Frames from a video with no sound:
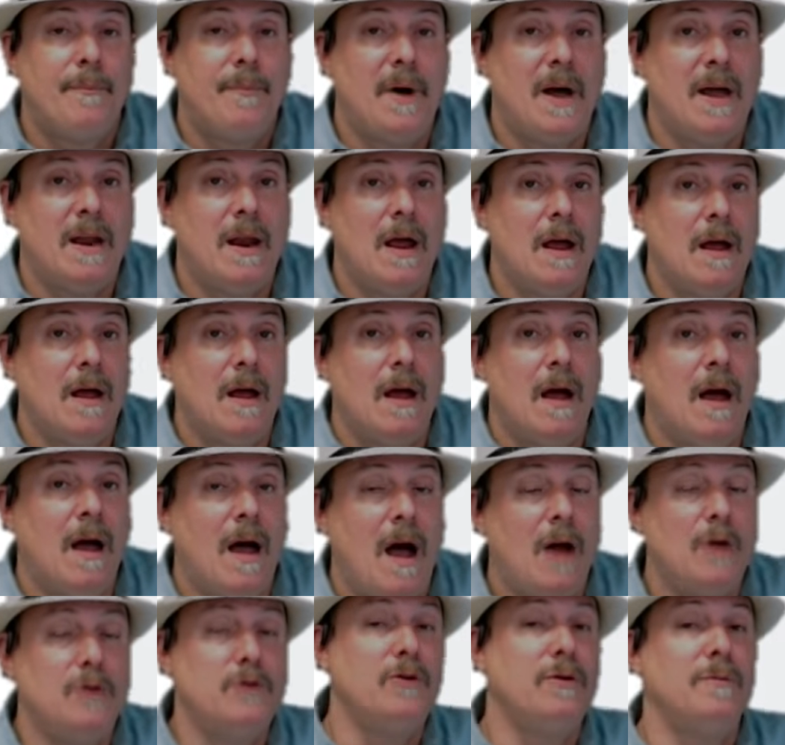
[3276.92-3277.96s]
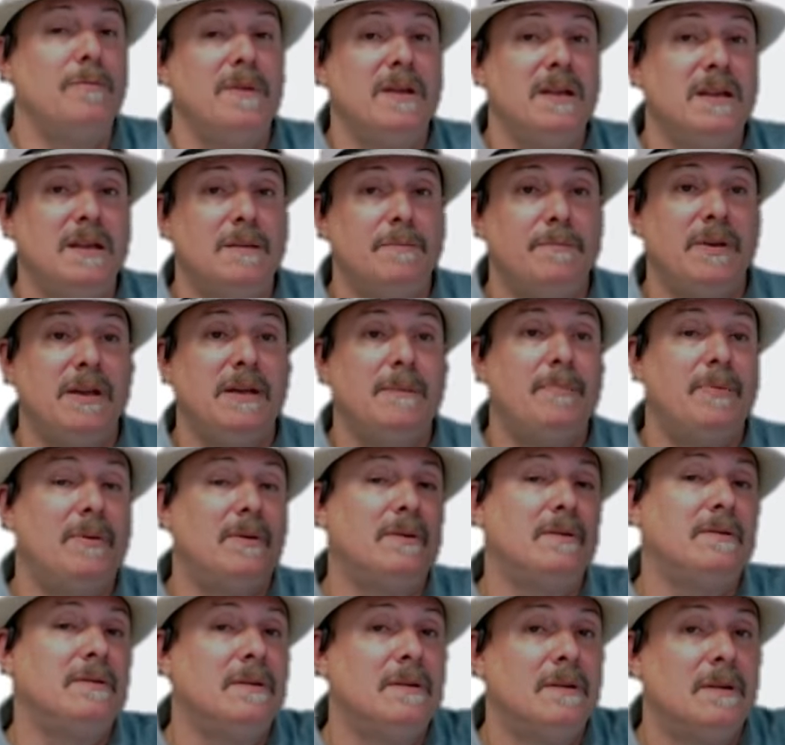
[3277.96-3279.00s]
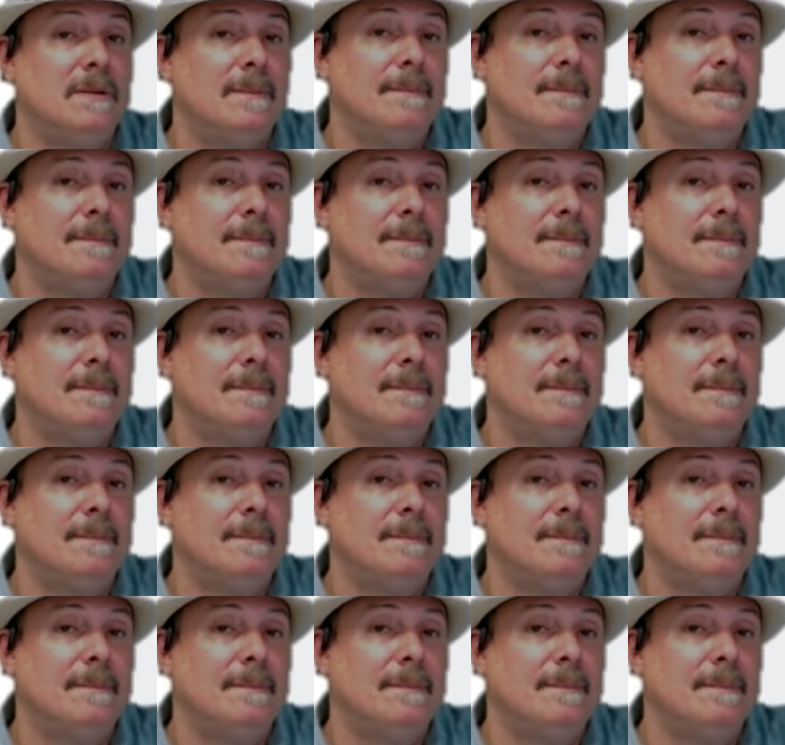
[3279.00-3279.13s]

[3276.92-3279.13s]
But 100 million people